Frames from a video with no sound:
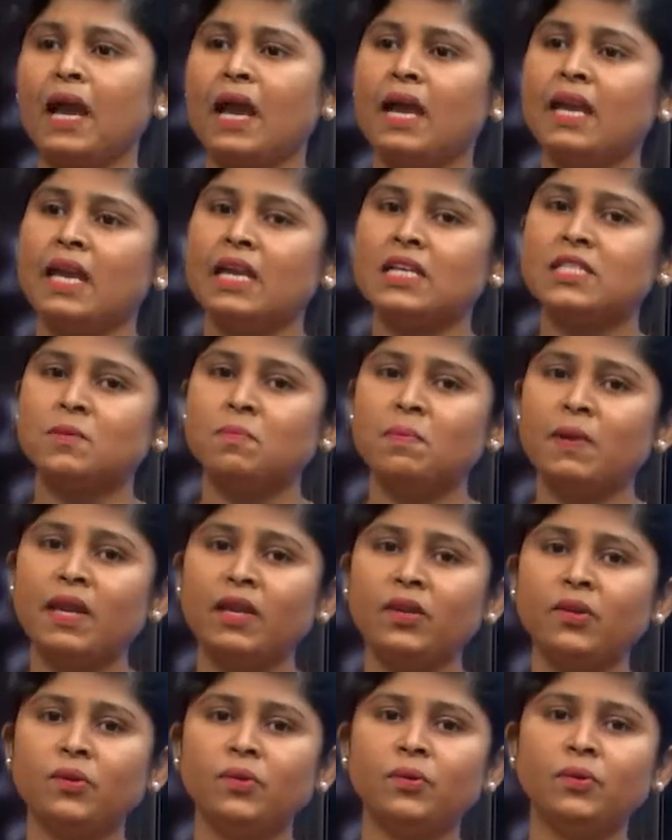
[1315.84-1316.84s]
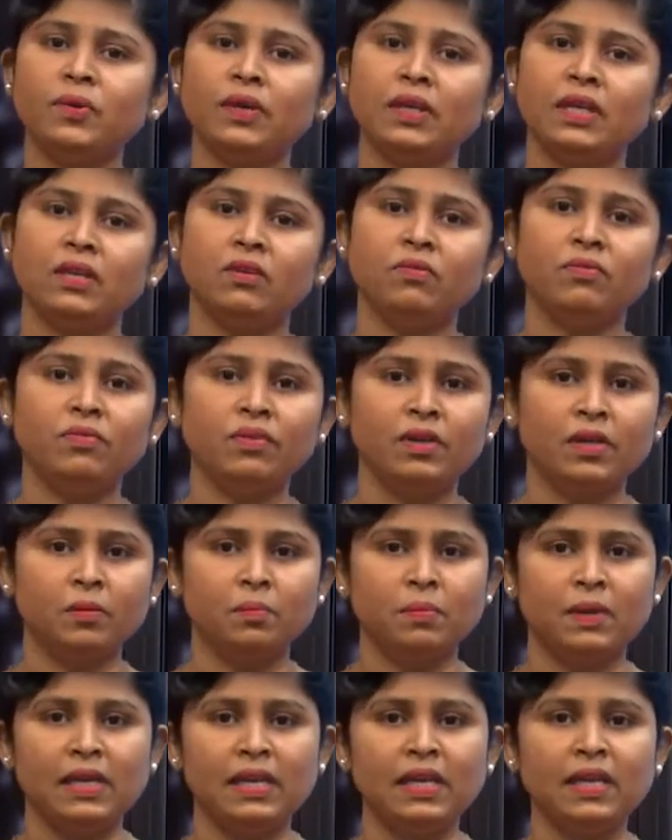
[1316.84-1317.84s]
I explained you it
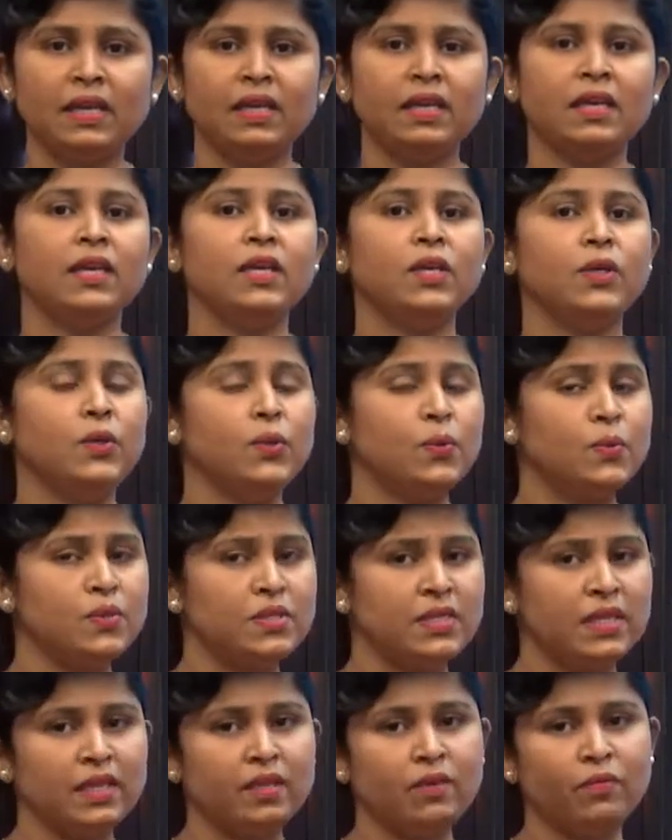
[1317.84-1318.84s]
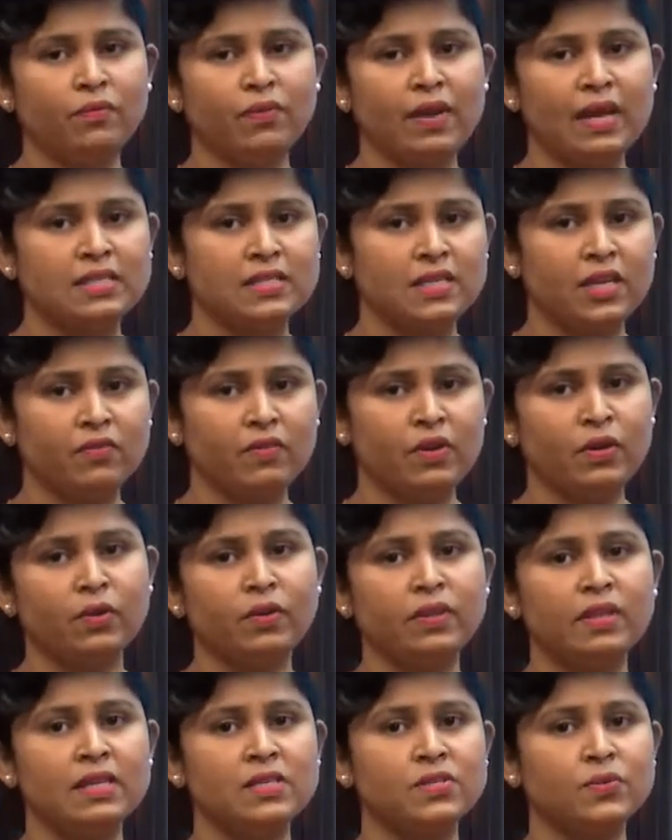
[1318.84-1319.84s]
verbally using the facts given
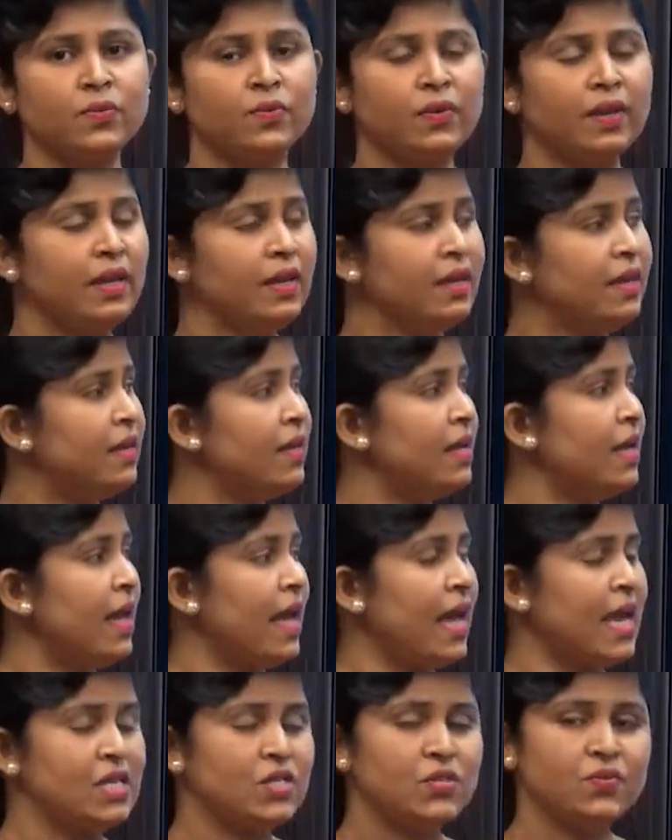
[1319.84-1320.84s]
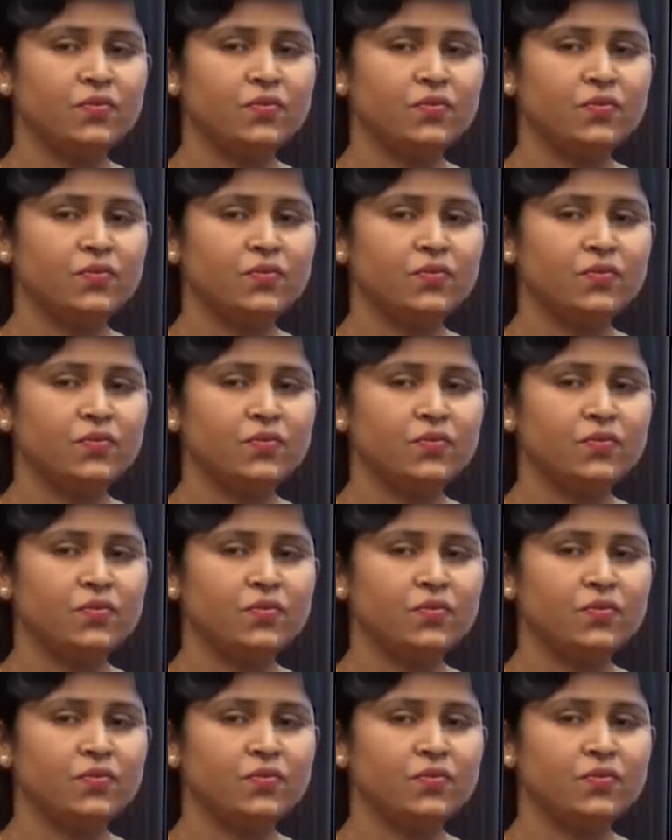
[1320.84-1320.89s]
on the screen as